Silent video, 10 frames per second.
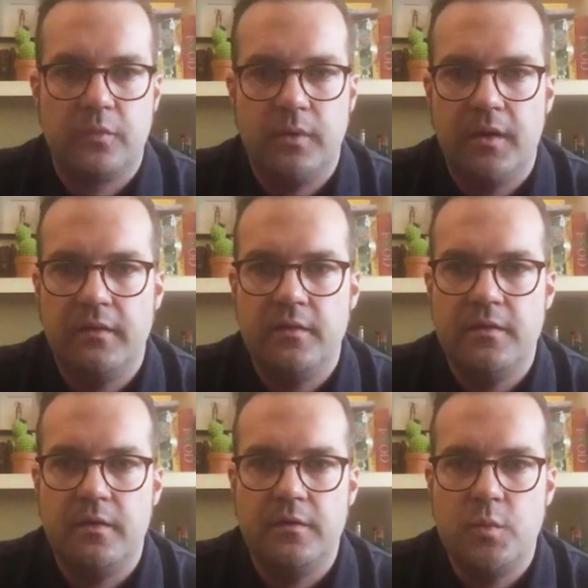where you
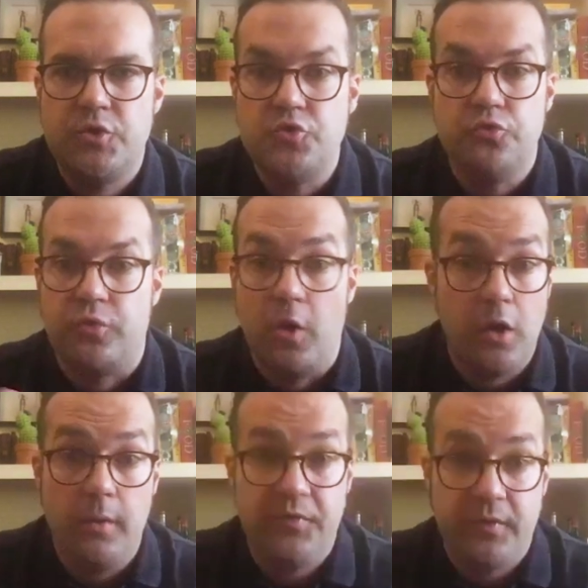know you would use
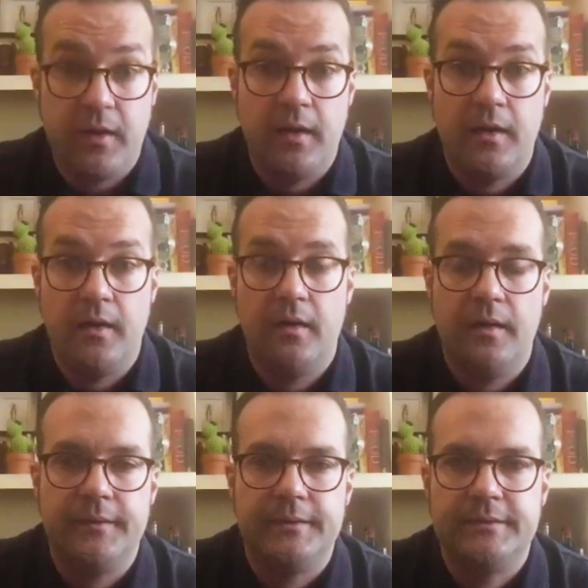herbs uh,
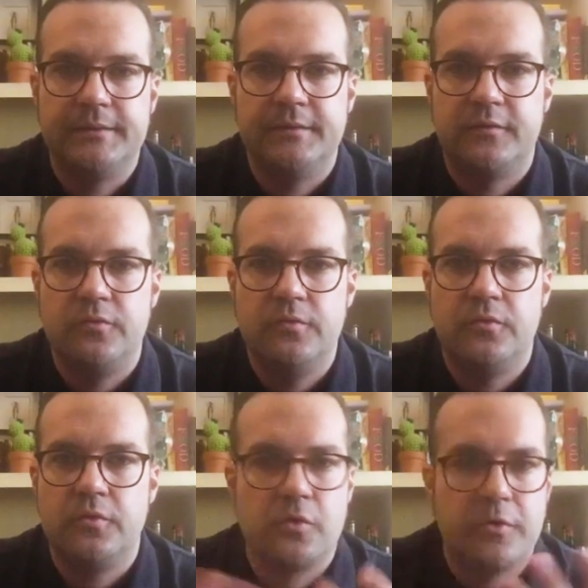to to
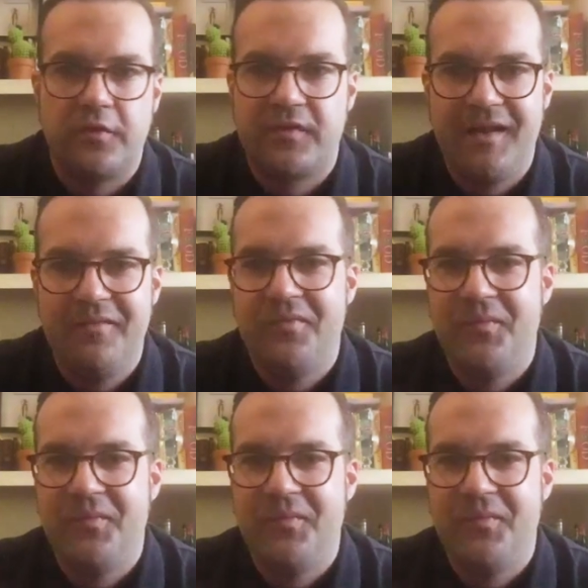cure yourself.